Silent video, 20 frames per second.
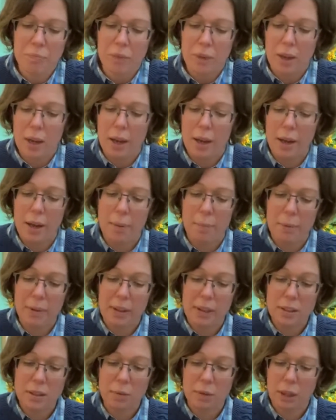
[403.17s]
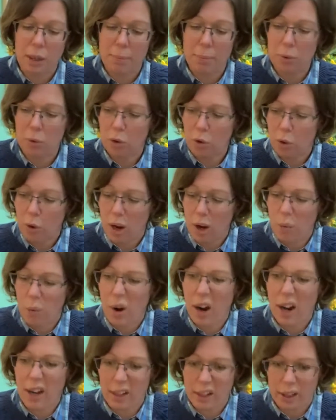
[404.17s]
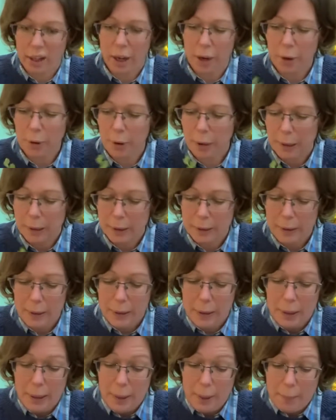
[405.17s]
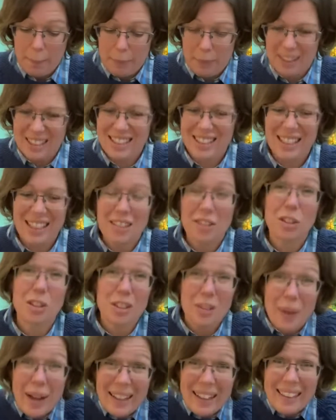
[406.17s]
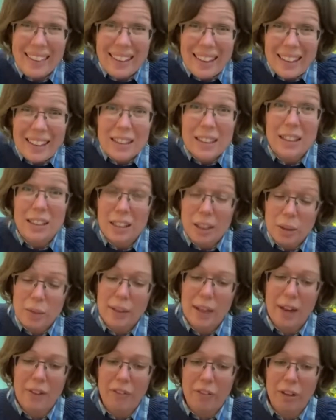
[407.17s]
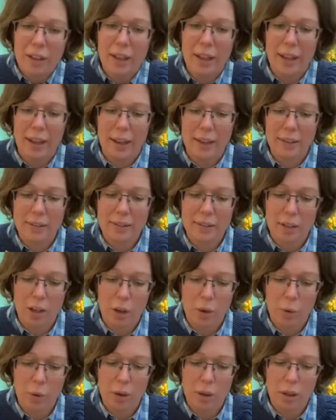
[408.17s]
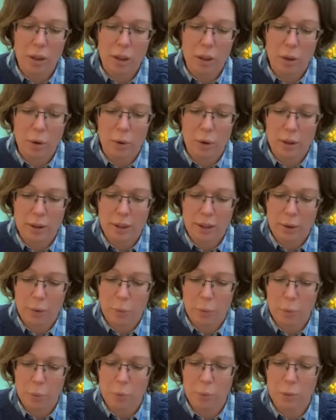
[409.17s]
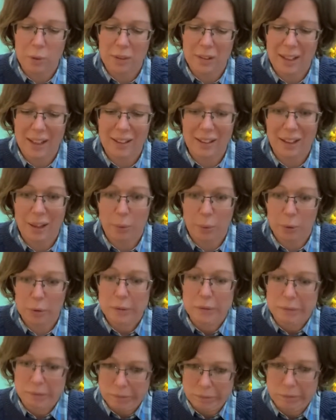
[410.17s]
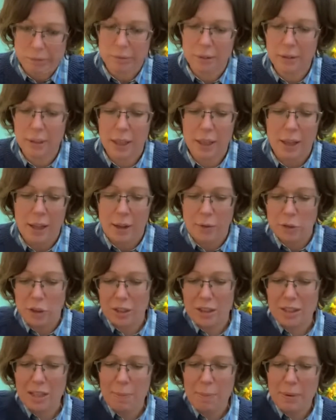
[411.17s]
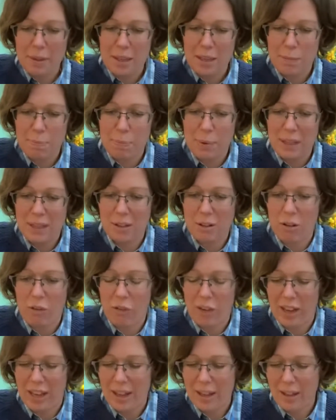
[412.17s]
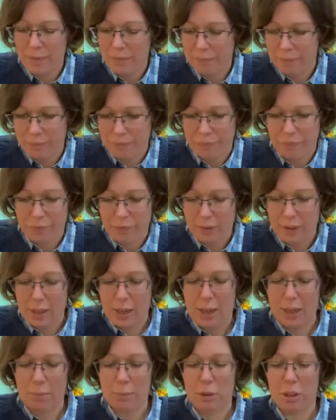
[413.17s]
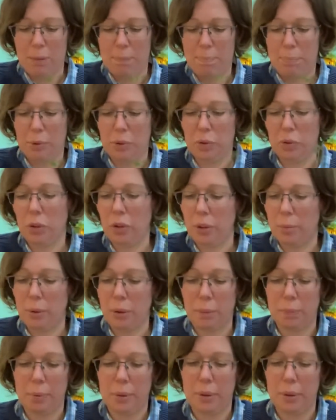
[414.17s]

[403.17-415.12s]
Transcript: and that's something I bought quite a while ago, but it sticks onto anything and I use it every year. So, you know, I think we'll take that one. Just snipping these bits off here, and I'm going to bundle them up.